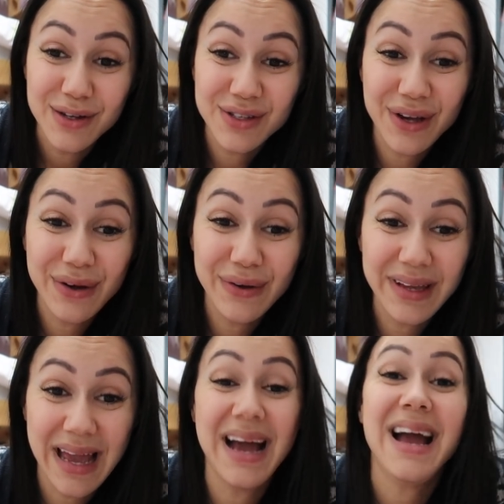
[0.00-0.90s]
So
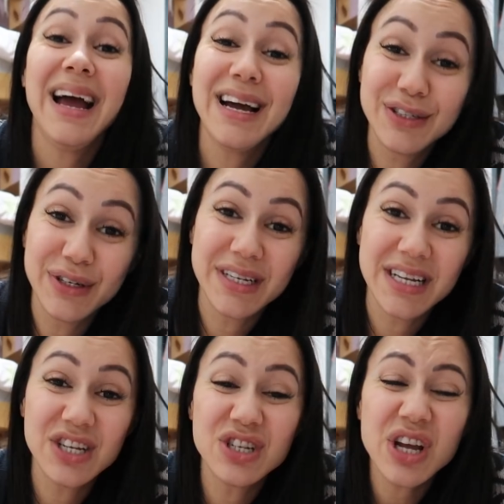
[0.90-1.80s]
yeah, had good
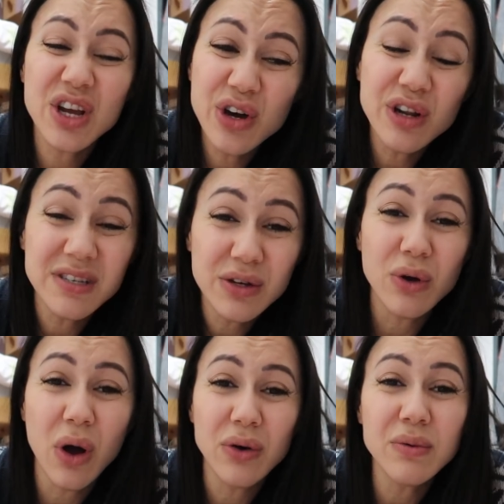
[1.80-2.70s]
intentions. I could have still
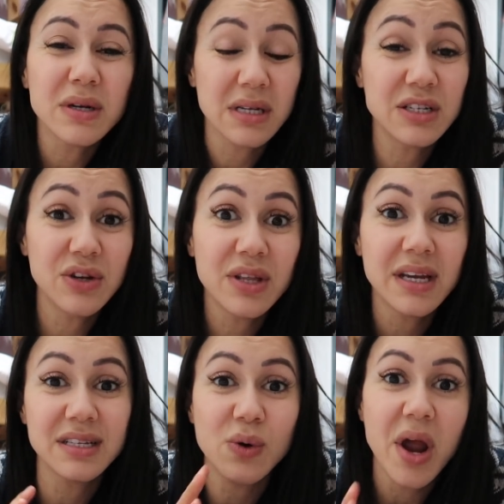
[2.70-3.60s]
gone because I do
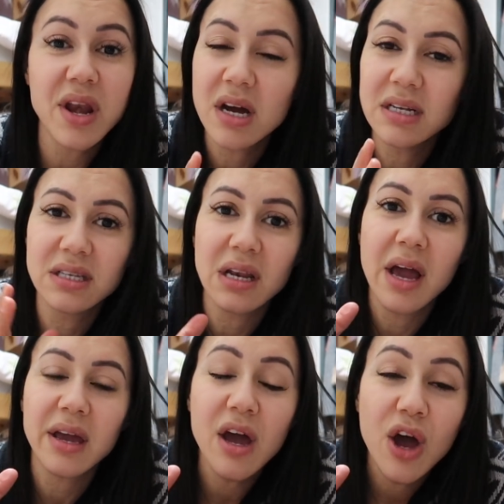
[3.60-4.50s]
think it's quite nice to
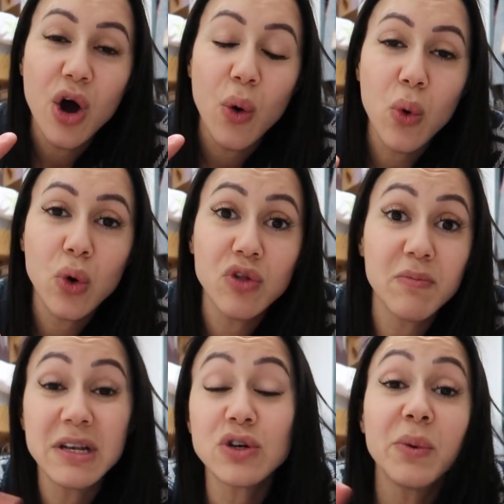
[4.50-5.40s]
like walk on the
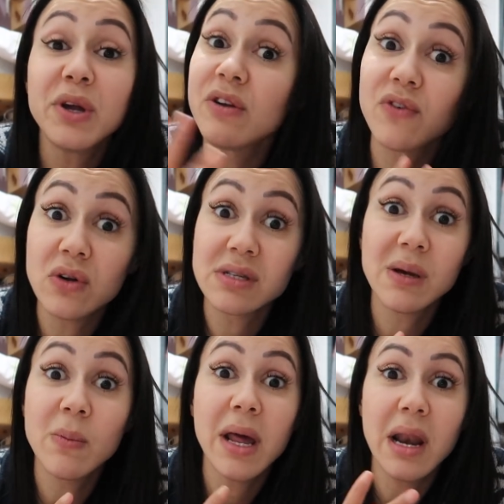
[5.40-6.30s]
beach, or we could have gone
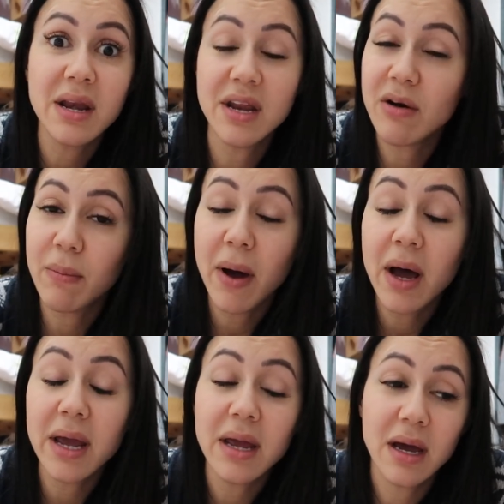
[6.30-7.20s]
somewhere like
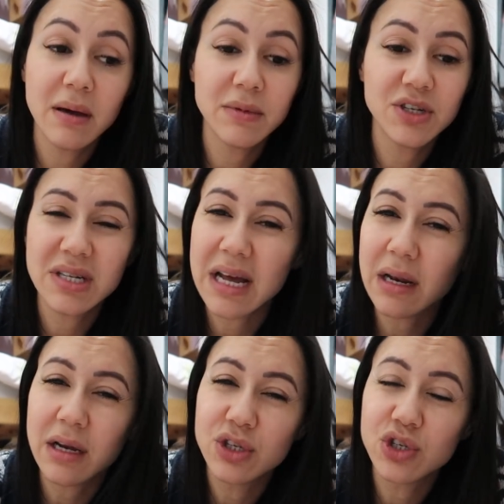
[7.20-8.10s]
nearby and just had
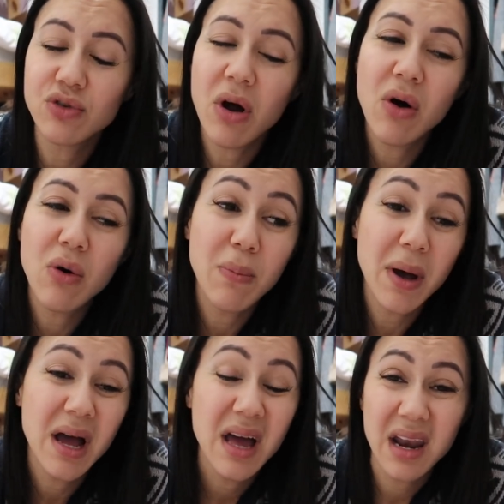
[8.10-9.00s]
like a stroll.
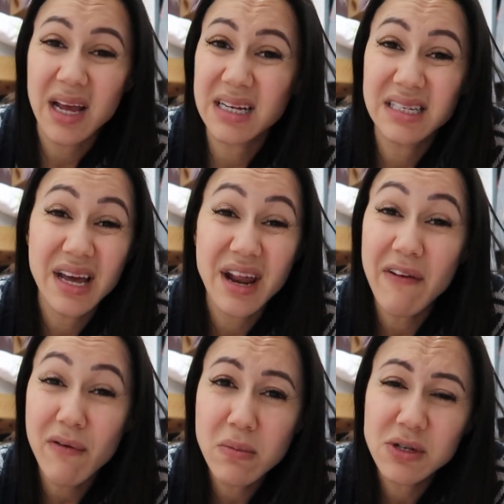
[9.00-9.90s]
But like I said,
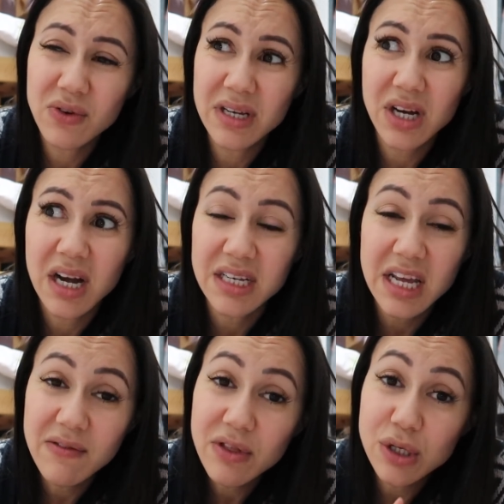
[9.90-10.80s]
everyone was really tired,
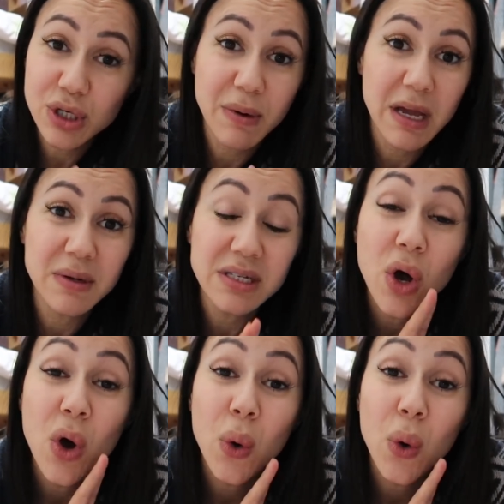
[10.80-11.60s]
even the two babies.